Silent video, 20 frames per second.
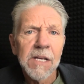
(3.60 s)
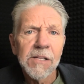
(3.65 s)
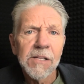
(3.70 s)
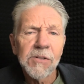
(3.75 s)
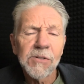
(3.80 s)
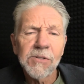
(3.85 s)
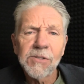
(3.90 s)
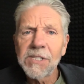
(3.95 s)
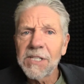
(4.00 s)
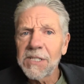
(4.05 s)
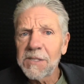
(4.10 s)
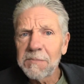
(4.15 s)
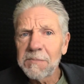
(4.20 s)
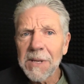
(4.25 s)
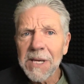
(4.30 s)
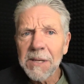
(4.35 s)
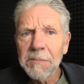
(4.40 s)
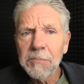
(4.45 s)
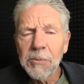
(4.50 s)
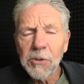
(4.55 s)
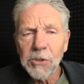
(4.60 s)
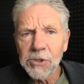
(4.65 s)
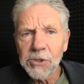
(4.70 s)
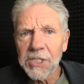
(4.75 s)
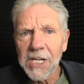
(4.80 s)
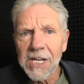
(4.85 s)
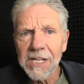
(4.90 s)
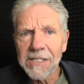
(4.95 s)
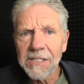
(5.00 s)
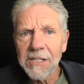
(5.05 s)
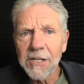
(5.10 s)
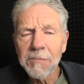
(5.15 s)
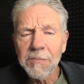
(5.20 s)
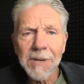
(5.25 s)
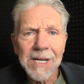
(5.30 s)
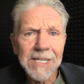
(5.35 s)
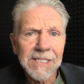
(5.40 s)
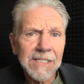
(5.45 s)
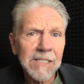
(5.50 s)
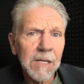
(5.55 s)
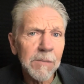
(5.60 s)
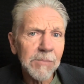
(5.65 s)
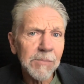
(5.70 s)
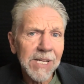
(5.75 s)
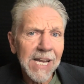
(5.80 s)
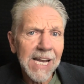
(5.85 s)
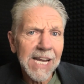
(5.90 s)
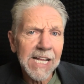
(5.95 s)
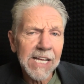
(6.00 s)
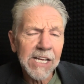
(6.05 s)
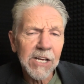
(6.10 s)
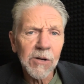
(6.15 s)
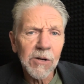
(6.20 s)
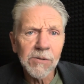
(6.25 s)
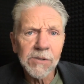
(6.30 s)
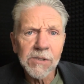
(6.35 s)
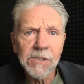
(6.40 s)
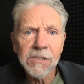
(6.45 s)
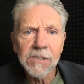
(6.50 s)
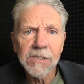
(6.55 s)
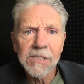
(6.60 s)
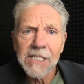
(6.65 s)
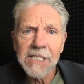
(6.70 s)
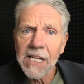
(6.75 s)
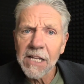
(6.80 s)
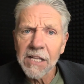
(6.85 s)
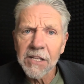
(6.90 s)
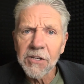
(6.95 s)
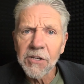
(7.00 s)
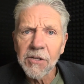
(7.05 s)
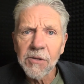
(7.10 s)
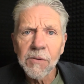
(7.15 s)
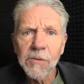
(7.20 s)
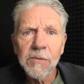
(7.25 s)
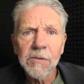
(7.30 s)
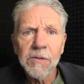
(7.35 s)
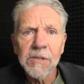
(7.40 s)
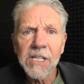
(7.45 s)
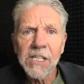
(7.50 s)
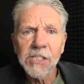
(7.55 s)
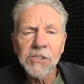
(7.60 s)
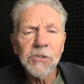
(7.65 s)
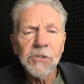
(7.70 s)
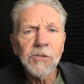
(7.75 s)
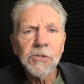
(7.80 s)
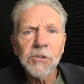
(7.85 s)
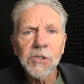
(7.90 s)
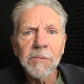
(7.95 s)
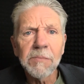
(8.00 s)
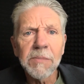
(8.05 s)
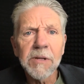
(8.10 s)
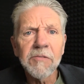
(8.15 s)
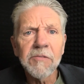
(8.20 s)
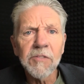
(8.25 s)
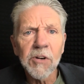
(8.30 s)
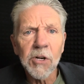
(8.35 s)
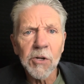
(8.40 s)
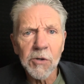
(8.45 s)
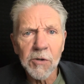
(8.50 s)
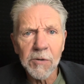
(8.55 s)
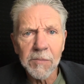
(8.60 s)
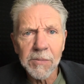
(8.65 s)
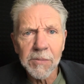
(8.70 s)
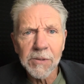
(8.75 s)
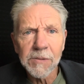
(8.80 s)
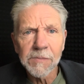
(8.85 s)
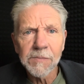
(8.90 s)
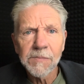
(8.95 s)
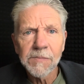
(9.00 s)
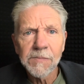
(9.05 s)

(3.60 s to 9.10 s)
There's this big push out there by some dating coaches telling you that you should be vulnerable.